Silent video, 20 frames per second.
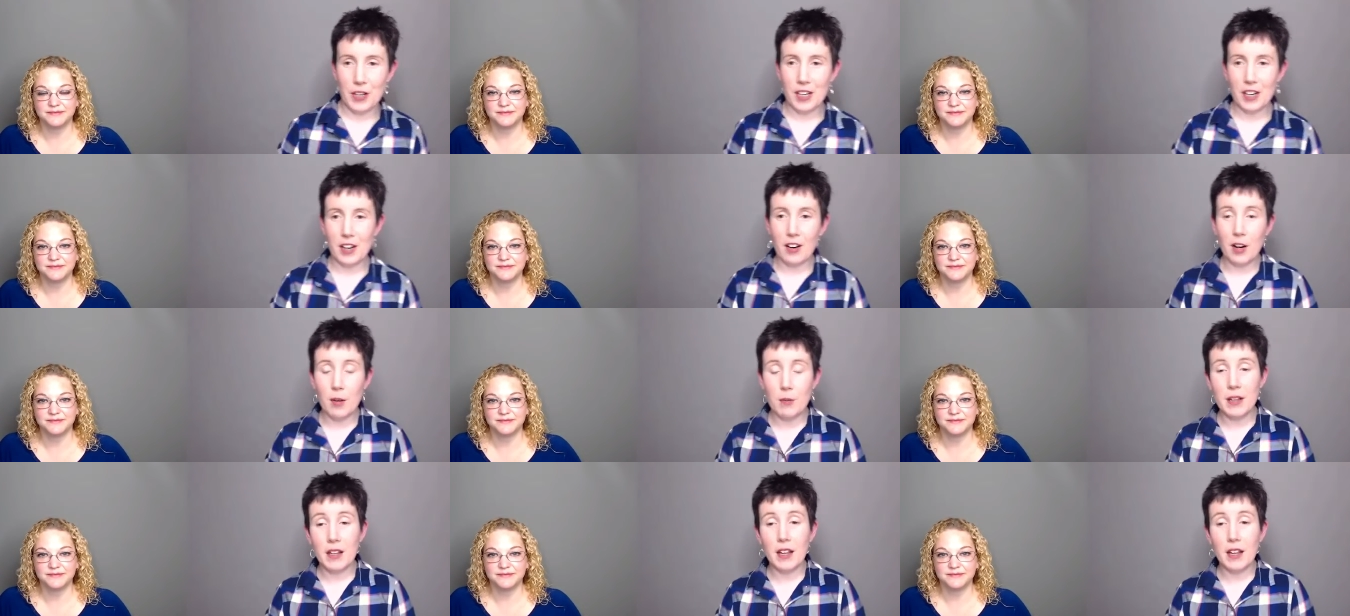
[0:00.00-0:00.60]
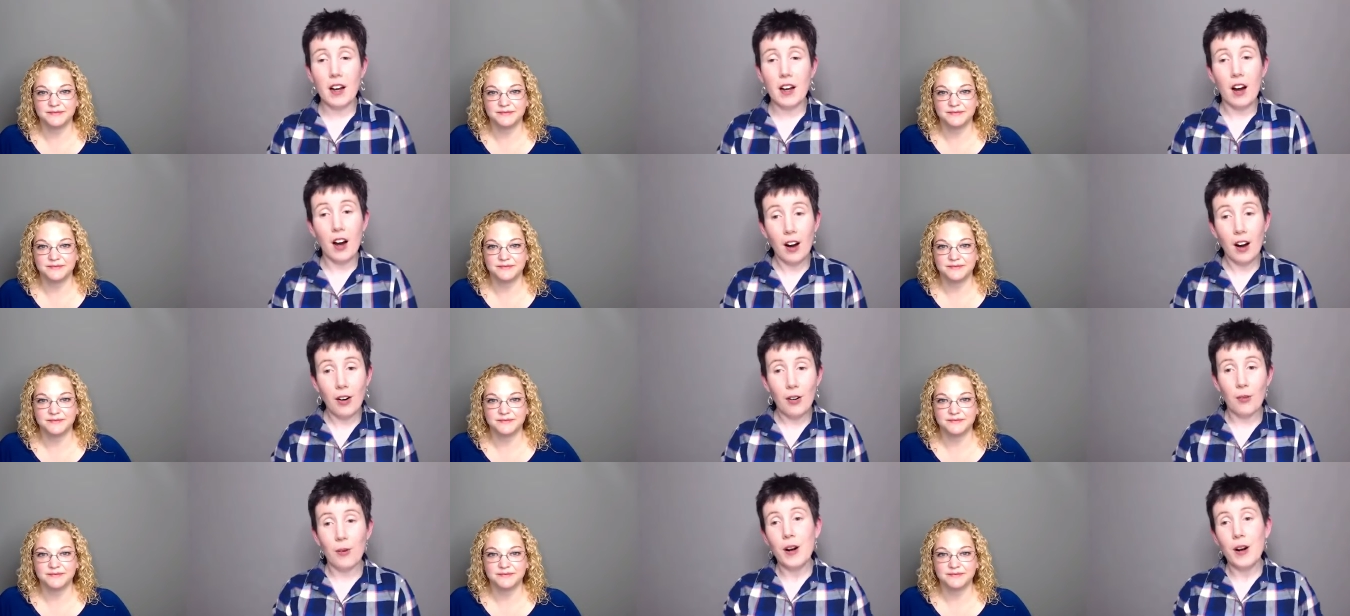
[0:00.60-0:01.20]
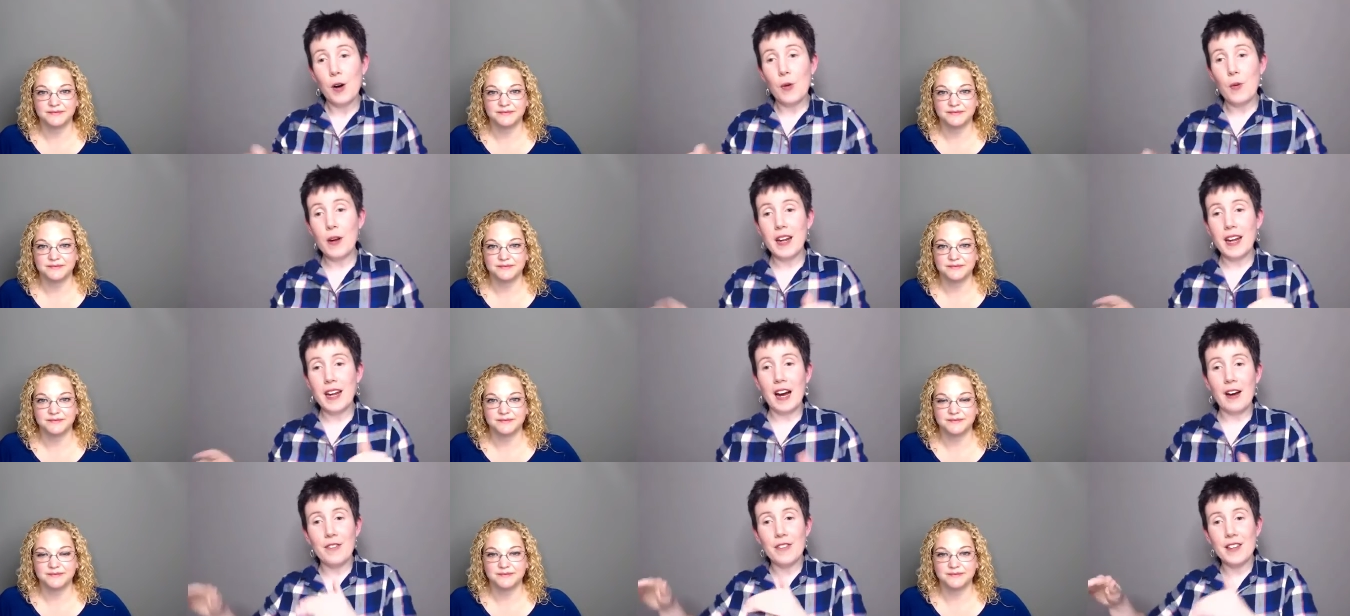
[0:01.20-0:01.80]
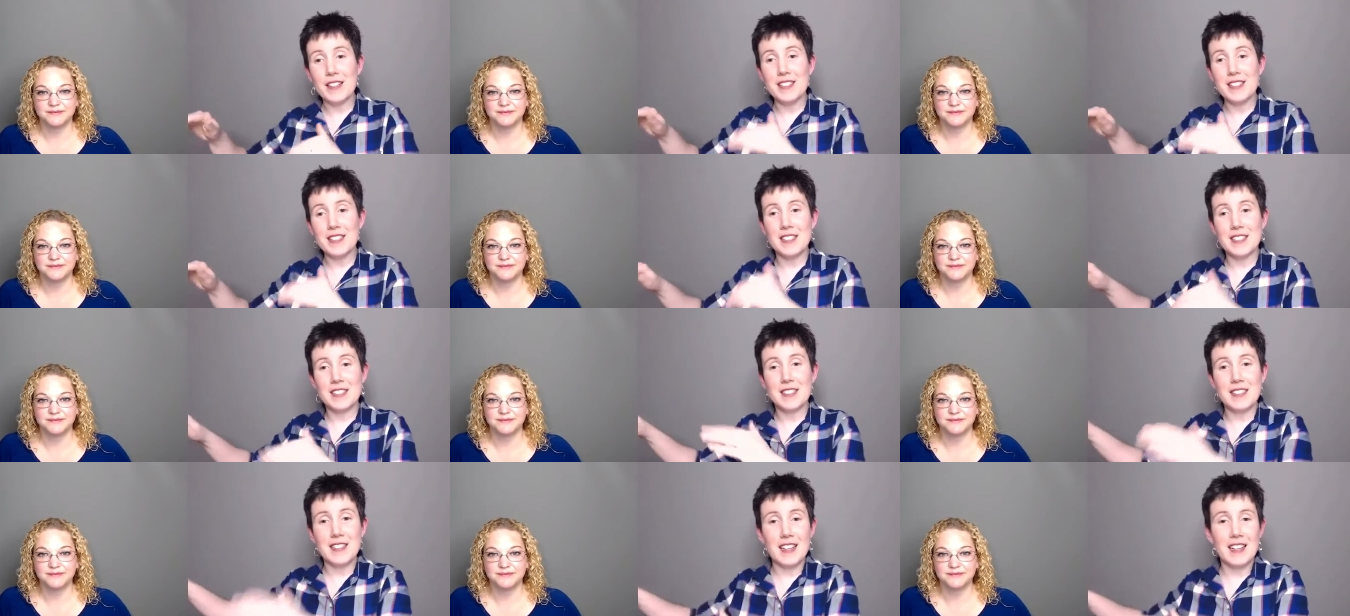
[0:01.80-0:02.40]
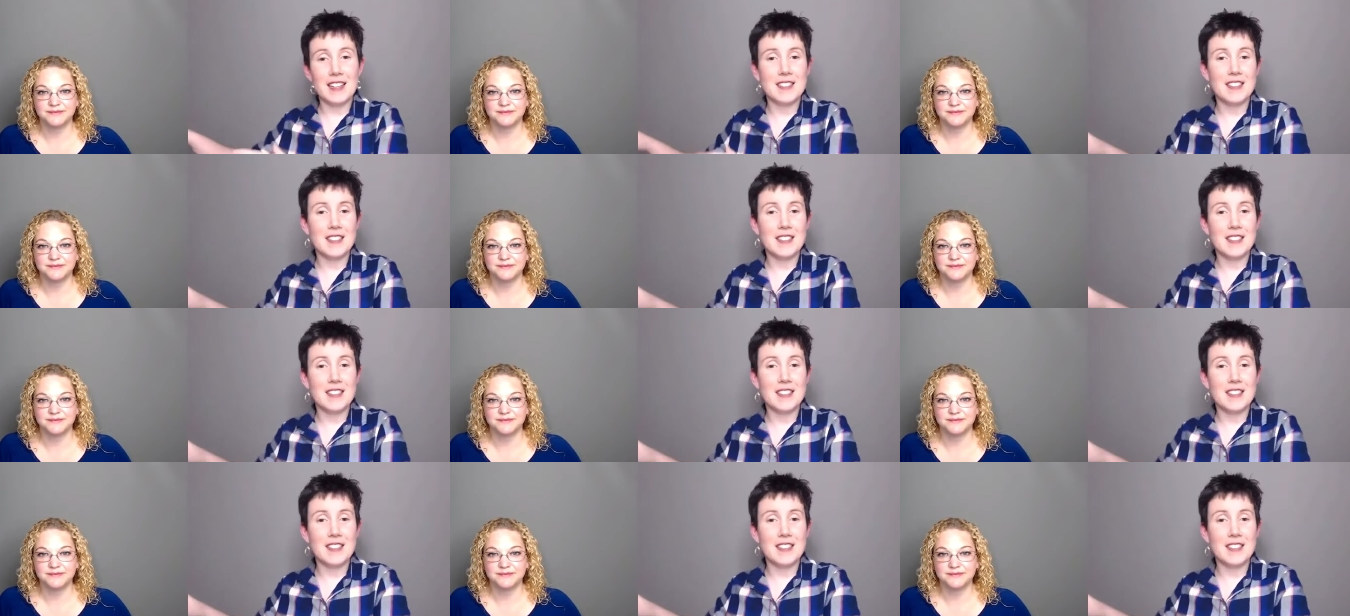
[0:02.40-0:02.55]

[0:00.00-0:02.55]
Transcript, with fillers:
Speaker 1: and I'd be like, oh, we have this, this, and this.